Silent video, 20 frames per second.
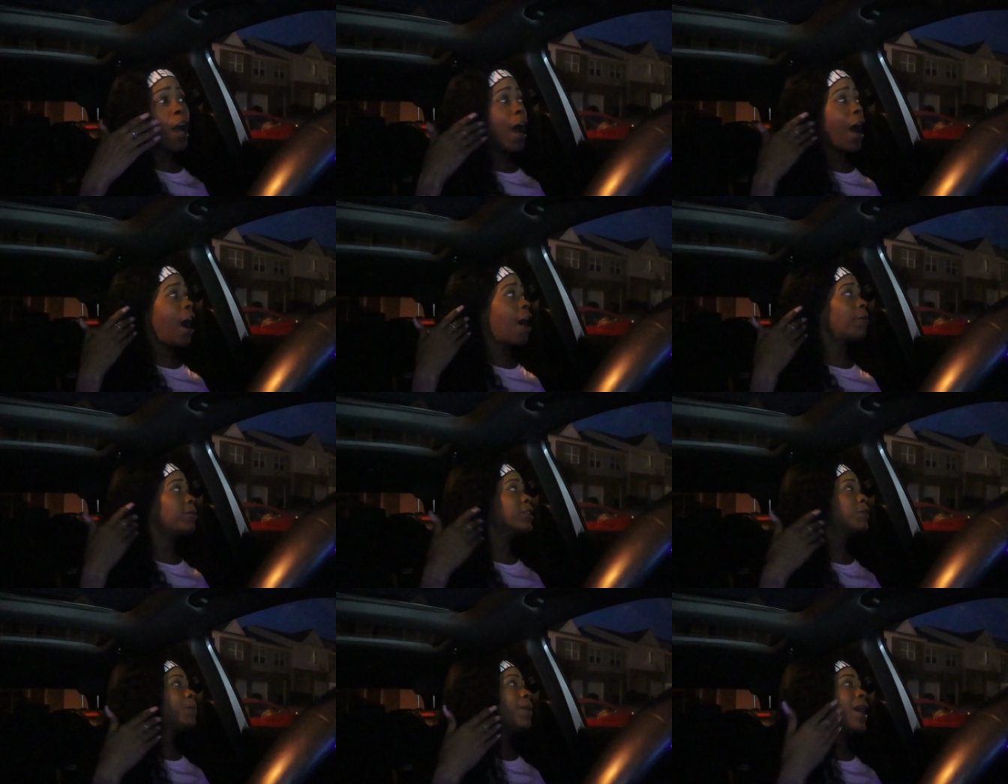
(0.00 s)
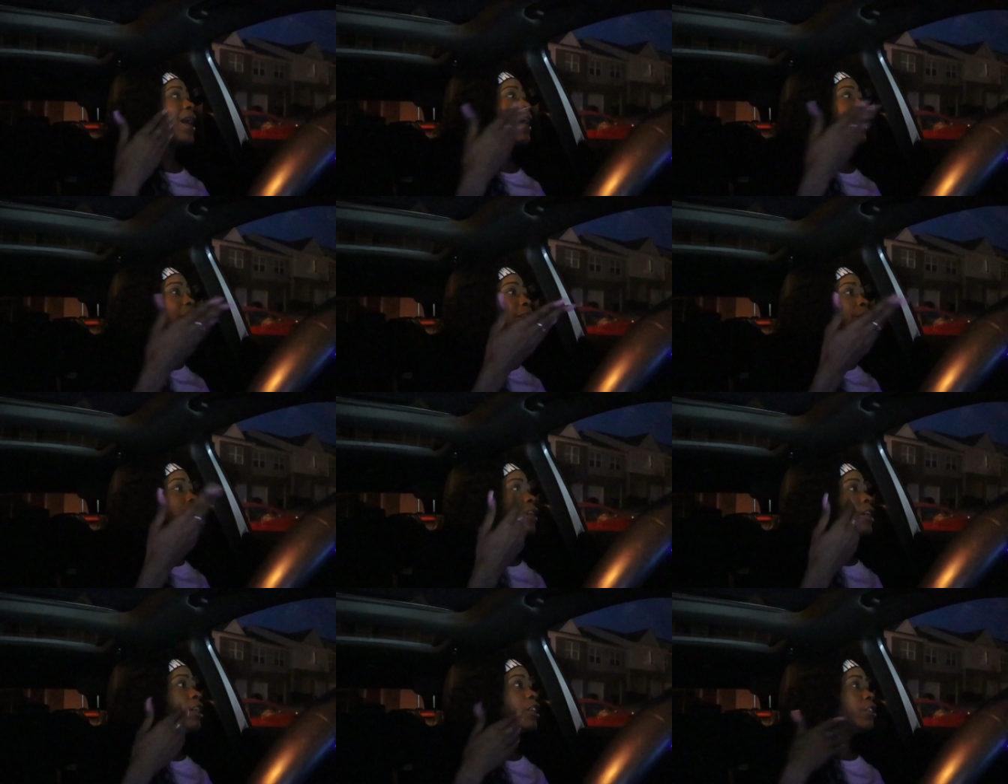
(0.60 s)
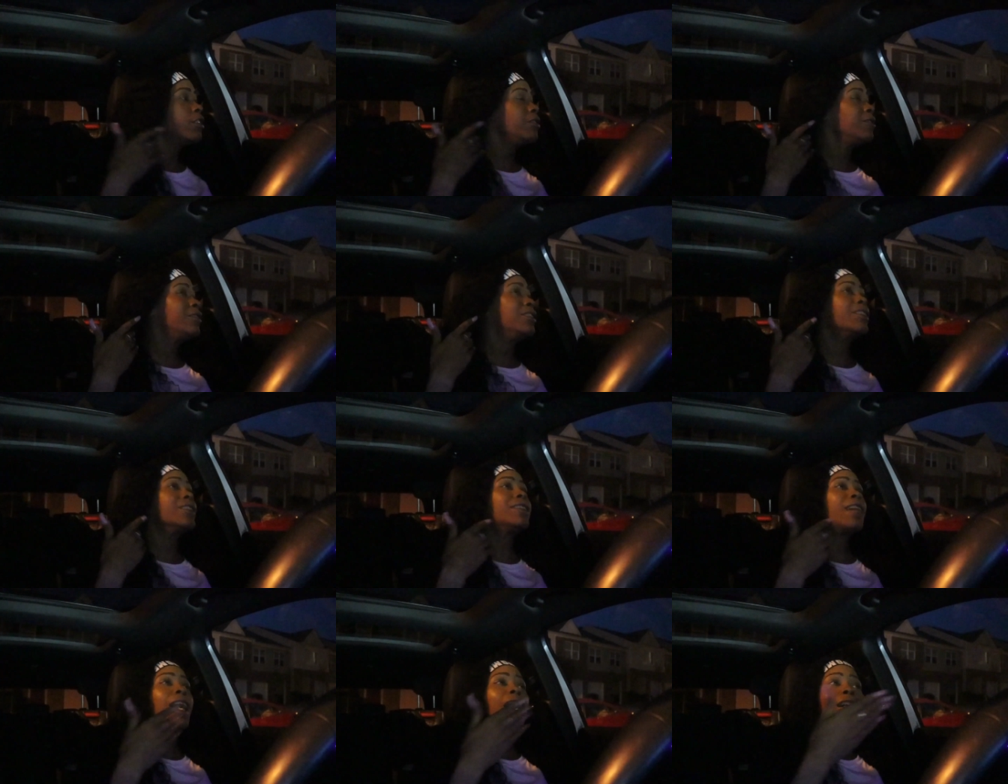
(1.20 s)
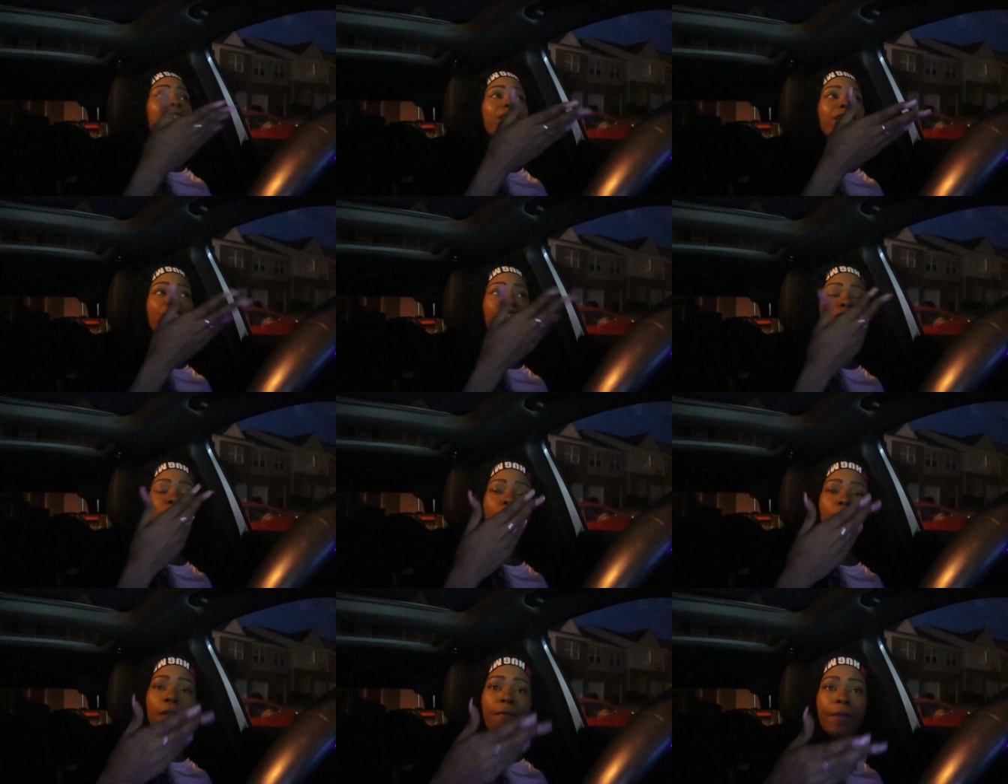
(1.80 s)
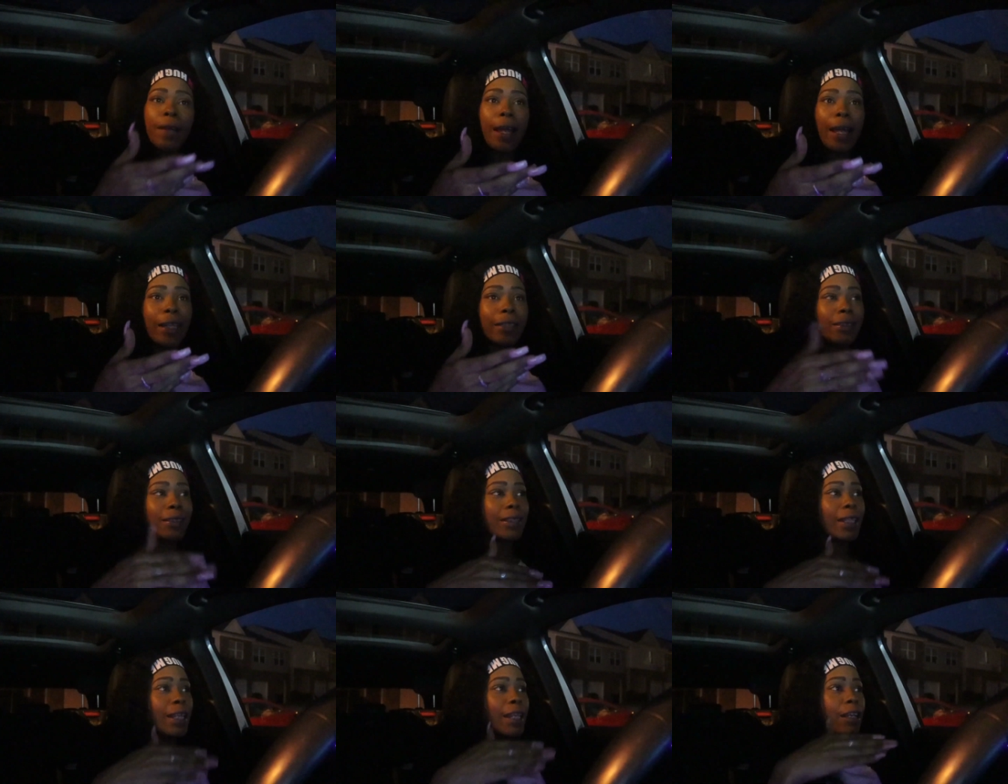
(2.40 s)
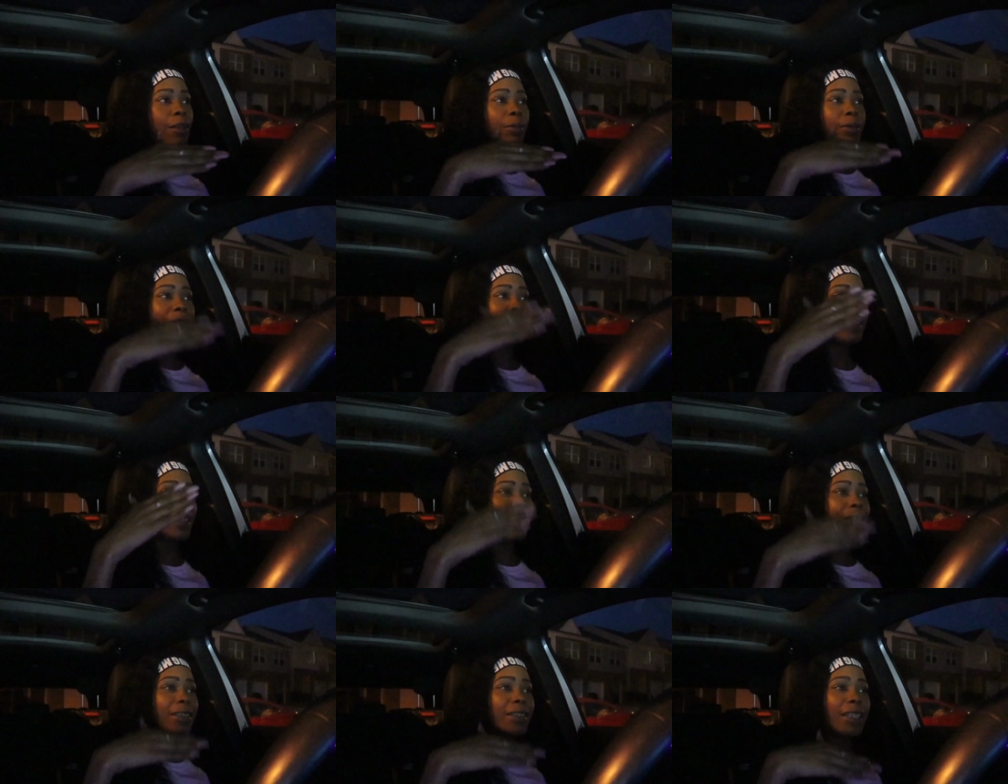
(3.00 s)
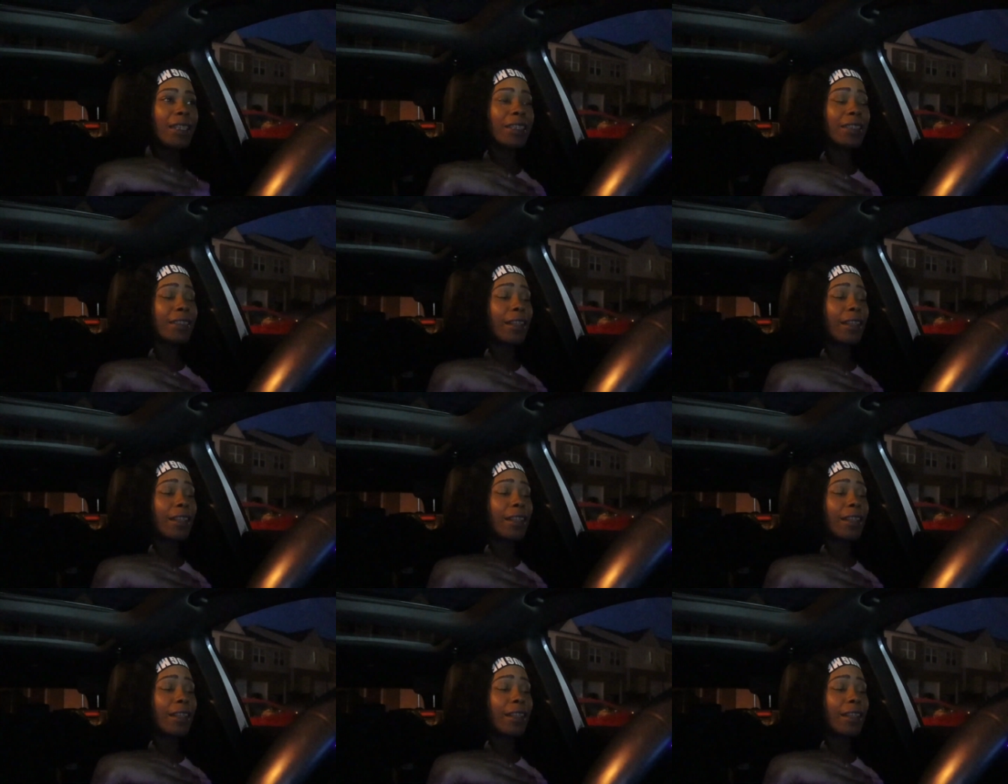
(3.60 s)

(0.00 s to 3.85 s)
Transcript: I was buying designs and shit off of Etsy. It was Disney.